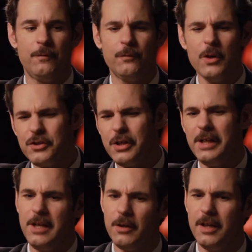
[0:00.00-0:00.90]
you first
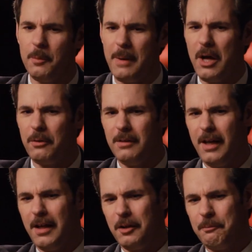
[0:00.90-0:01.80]
started hearing about,
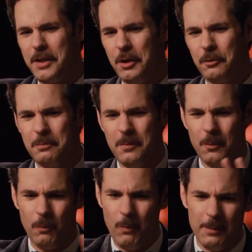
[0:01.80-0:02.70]
you know,
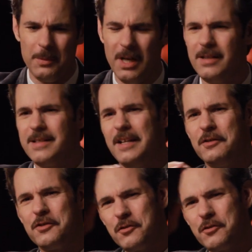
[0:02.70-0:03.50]
web content and